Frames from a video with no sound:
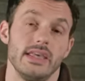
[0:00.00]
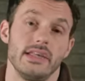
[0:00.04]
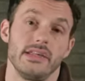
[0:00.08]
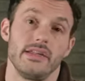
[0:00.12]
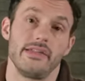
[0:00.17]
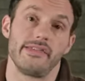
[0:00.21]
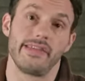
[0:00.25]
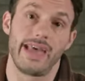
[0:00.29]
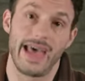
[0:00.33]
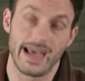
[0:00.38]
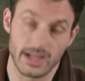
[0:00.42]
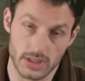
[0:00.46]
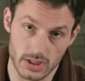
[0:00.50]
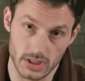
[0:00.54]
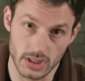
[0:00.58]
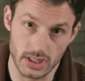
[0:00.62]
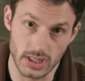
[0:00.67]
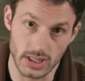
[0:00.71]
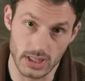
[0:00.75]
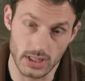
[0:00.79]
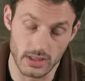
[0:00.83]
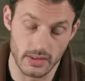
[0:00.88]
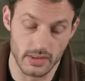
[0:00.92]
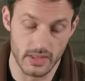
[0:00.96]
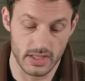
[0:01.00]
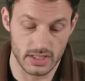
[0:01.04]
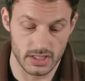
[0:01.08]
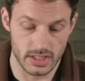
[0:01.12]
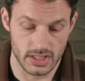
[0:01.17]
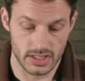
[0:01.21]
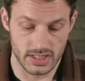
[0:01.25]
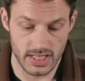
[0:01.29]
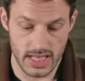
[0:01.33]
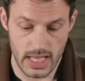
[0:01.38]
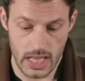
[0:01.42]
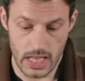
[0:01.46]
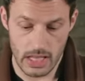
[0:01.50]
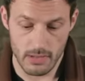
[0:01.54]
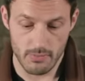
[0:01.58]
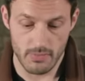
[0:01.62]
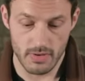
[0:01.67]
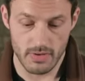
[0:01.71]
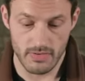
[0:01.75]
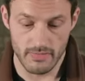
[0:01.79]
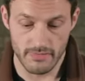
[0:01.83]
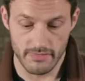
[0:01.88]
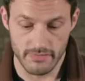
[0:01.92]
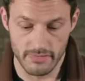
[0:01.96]
is actually the
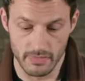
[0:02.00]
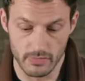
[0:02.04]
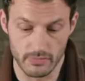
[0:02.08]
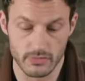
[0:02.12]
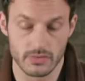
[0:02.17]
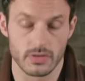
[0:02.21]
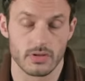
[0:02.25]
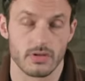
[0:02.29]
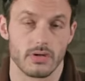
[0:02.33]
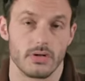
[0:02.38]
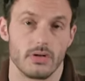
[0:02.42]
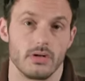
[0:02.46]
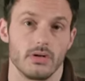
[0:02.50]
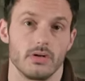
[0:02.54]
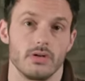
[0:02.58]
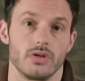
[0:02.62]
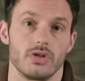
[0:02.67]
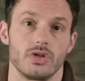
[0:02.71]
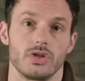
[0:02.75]
same filter